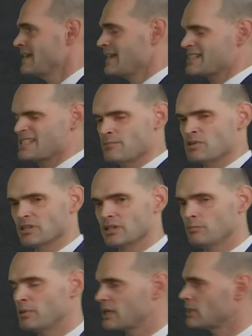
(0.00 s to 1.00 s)
That seems a
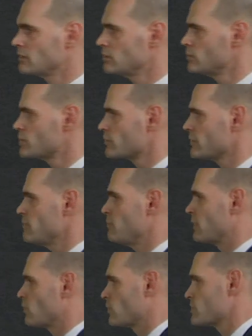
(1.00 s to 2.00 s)
little bit conclusory,
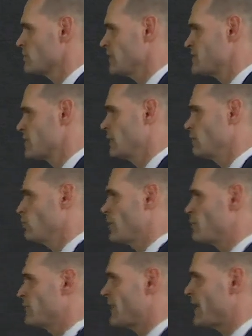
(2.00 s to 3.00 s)
but courts will let you get
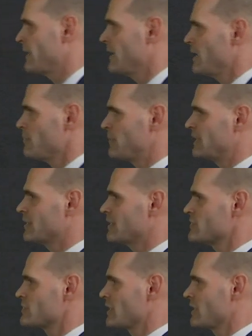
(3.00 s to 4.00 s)
away with that
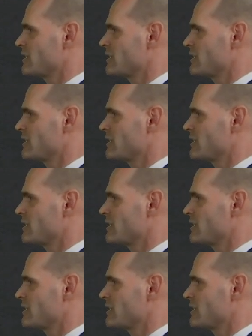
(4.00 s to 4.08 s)
because